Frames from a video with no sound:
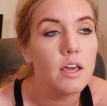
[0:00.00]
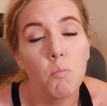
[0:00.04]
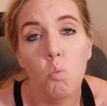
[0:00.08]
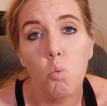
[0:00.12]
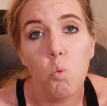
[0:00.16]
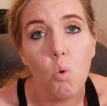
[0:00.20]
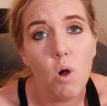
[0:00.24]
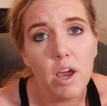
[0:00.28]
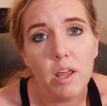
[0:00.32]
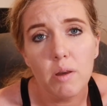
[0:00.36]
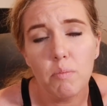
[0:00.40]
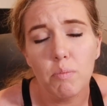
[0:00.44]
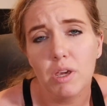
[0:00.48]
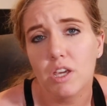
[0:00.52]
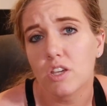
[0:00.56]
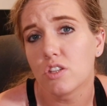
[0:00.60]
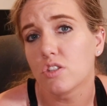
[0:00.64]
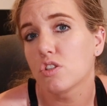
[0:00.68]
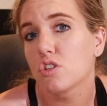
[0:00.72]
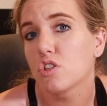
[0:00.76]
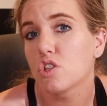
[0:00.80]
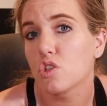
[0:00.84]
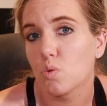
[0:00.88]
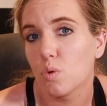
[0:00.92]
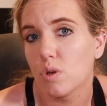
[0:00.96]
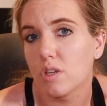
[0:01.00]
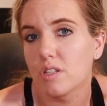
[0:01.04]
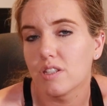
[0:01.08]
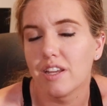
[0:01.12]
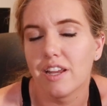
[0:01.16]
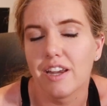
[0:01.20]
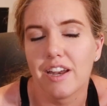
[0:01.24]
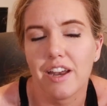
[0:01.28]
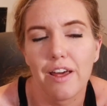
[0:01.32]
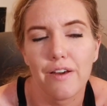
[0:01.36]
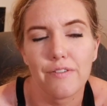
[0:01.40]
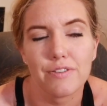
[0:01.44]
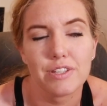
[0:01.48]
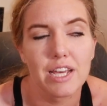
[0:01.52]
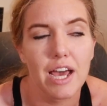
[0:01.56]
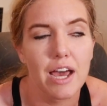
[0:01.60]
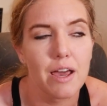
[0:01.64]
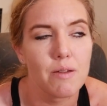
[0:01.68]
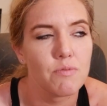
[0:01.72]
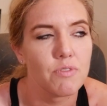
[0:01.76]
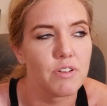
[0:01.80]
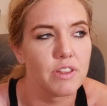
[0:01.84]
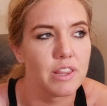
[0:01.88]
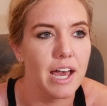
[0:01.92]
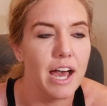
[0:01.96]
One, because there just wasn't enough
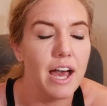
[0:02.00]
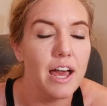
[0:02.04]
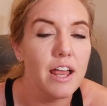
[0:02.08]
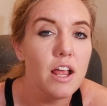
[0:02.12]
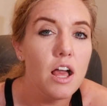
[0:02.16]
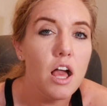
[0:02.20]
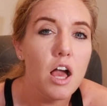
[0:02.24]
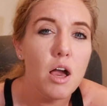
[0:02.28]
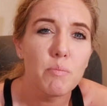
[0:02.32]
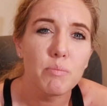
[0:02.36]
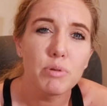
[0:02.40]
time for that.